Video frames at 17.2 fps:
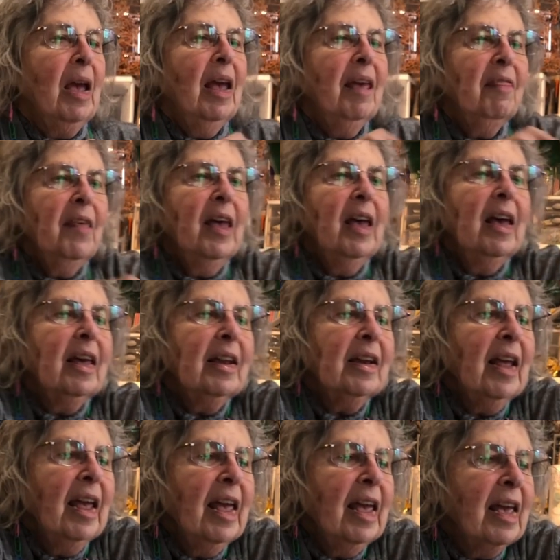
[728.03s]

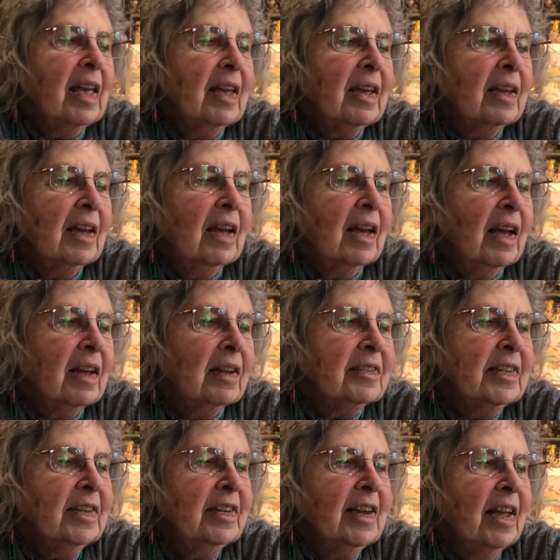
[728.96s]
Then a
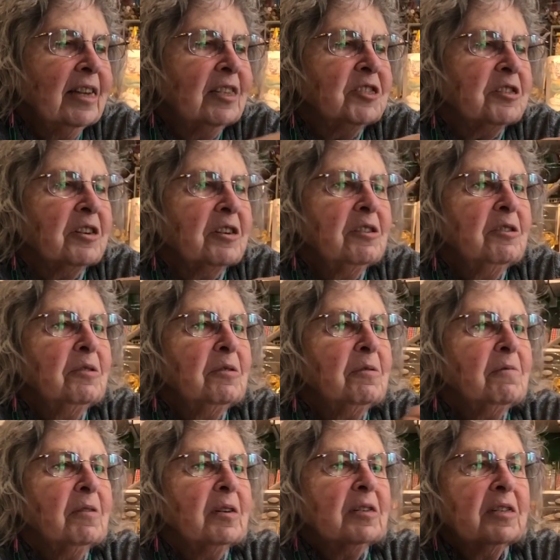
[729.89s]
teenager who
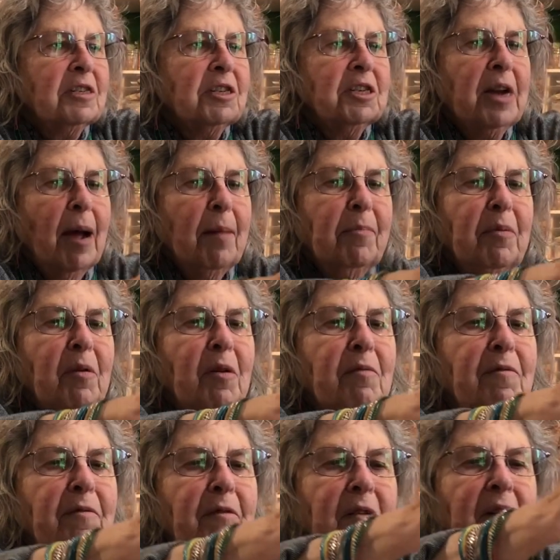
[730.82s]
was a
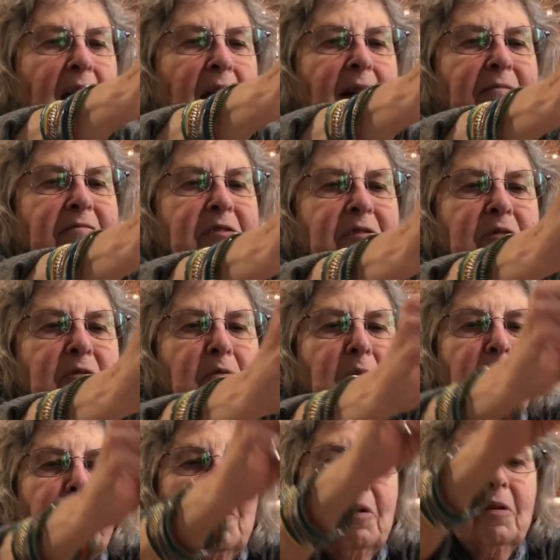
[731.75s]
chaperone for an after-school
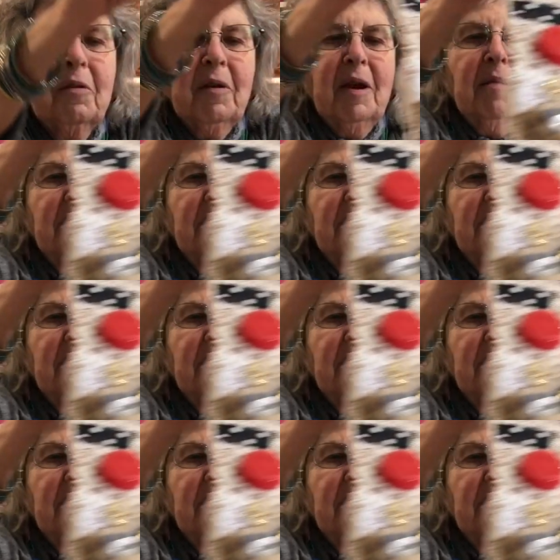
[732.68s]
program